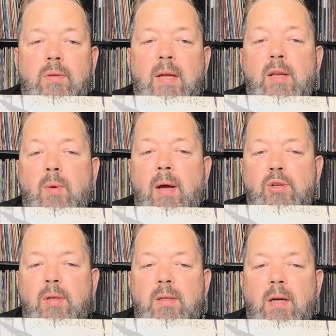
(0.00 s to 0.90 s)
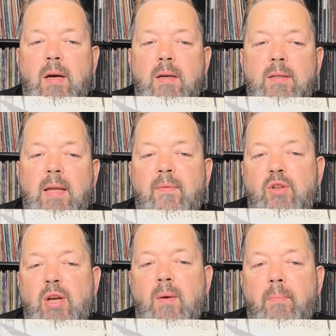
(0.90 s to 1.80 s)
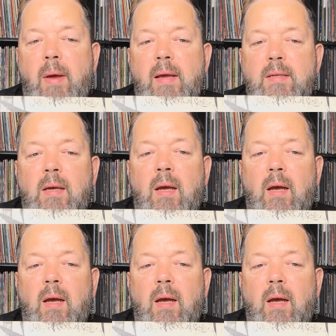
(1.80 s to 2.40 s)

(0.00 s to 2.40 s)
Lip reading: Daniel Ash on guitars, David J on bass,